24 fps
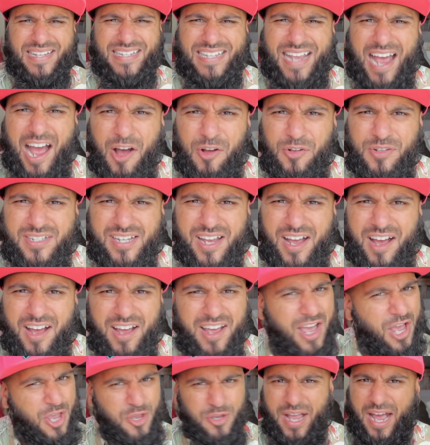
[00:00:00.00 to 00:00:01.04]
sounds, huh?
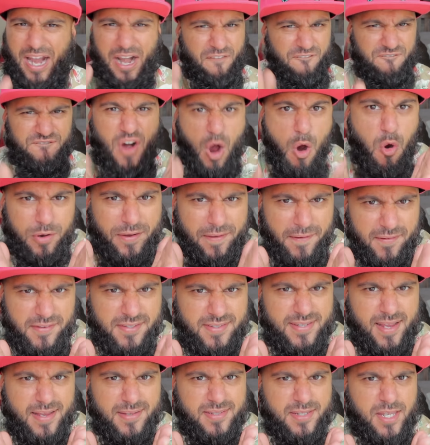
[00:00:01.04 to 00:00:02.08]
You got to
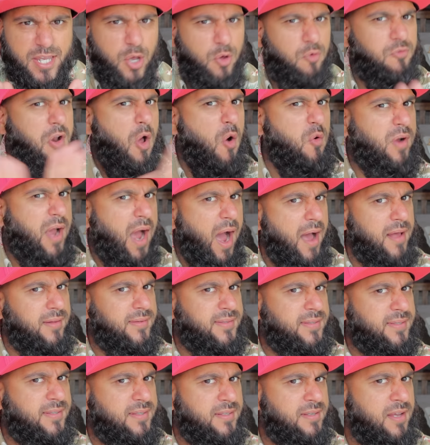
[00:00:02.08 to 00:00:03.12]
focus, SQ, no
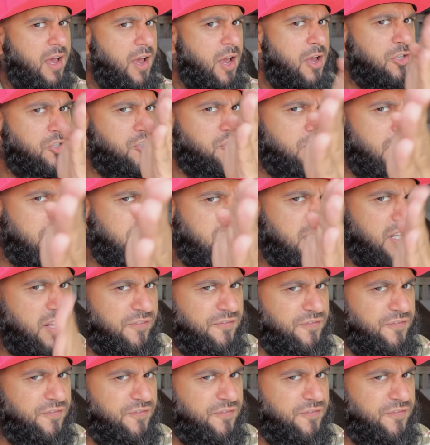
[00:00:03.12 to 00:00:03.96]
cuts. Straight to the